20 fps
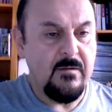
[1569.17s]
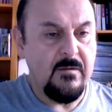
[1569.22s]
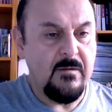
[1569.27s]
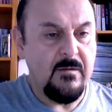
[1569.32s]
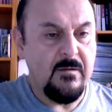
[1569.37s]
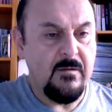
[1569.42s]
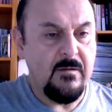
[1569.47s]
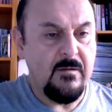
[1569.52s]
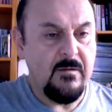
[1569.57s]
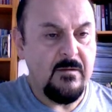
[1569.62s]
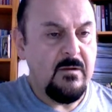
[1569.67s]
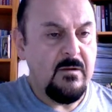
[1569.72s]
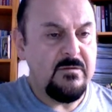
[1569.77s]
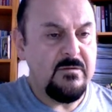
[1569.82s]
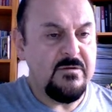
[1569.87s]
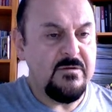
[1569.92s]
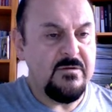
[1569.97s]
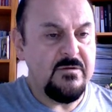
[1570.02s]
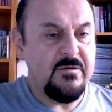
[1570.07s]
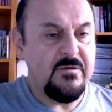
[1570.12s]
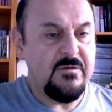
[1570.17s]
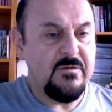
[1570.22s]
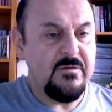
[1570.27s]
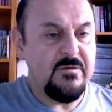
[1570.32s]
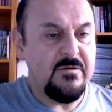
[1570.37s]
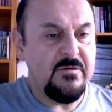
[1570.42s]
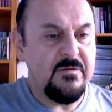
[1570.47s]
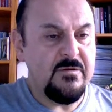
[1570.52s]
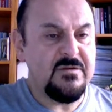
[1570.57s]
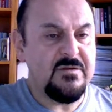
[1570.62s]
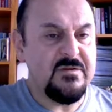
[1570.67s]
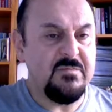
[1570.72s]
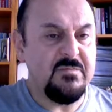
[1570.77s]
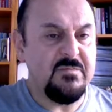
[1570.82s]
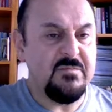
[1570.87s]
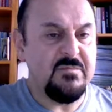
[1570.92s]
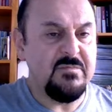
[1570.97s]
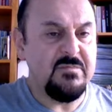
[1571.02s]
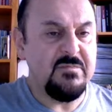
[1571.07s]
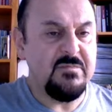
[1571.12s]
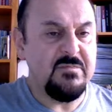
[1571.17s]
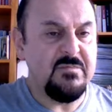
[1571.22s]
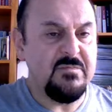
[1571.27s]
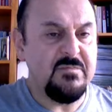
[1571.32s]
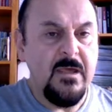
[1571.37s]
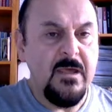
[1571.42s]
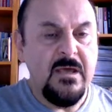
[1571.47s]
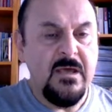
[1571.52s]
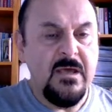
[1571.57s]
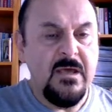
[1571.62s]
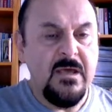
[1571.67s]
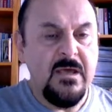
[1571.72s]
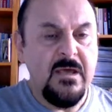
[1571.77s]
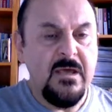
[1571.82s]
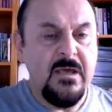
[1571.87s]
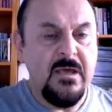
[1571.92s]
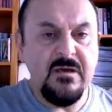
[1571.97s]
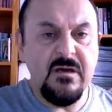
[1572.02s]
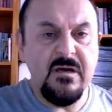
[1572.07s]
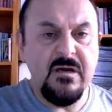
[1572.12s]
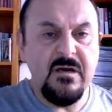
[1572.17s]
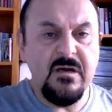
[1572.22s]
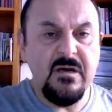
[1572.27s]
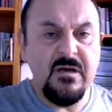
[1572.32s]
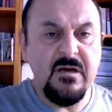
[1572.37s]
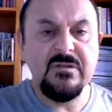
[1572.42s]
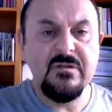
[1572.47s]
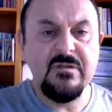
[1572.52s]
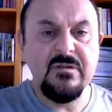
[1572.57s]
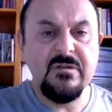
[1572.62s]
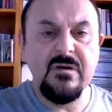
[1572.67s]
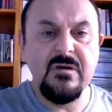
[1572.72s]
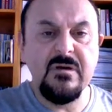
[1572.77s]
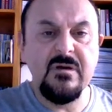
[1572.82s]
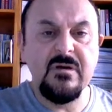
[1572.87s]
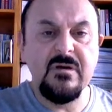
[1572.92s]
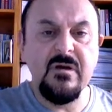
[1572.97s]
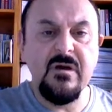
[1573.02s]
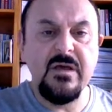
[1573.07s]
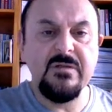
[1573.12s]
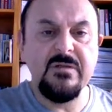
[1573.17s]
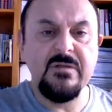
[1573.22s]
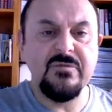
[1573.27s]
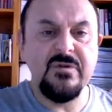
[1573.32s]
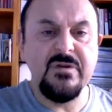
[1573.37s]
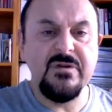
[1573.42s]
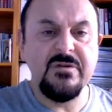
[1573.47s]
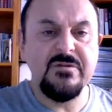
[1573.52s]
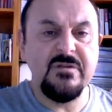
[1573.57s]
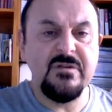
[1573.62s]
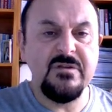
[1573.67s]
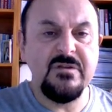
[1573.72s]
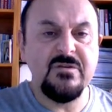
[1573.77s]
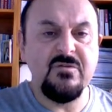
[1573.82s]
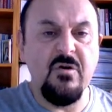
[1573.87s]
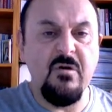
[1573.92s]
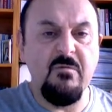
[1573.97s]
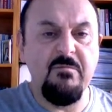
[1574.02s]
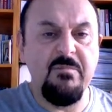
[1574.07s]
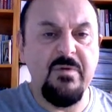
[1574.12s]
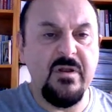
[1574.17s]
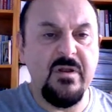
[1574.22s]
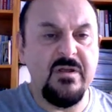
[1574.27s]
This is acceptable. Just you can enrich this comparison.